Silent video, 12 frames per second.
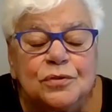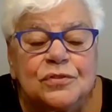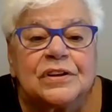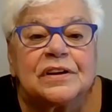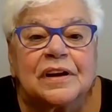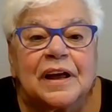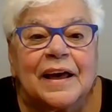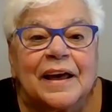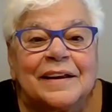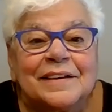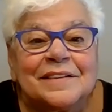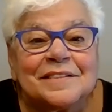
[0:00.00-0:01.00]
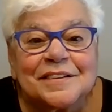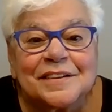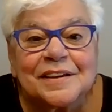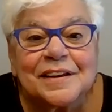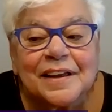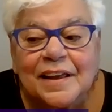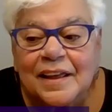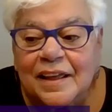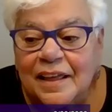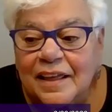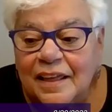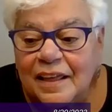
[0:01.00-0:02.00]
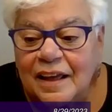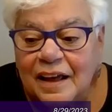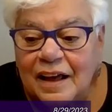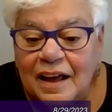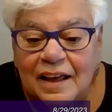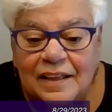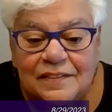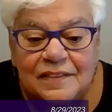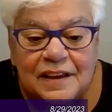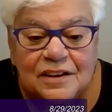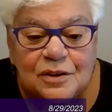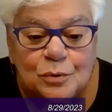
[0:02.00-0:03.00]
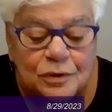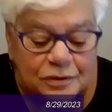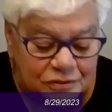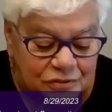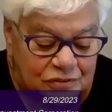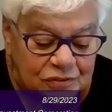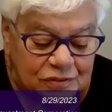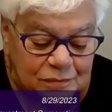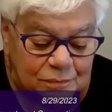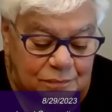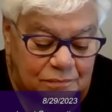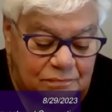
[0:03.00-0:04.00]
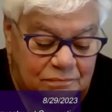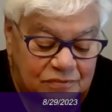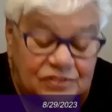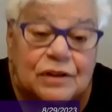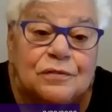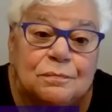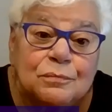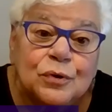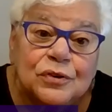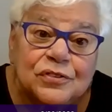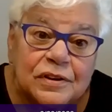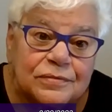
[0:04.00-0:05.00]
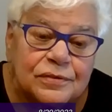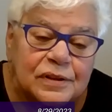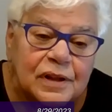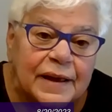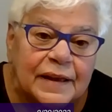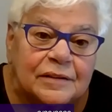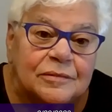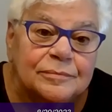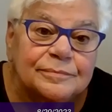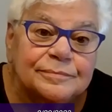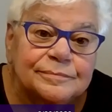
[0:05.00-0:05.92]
use it and uh, that you were just self more self reliant.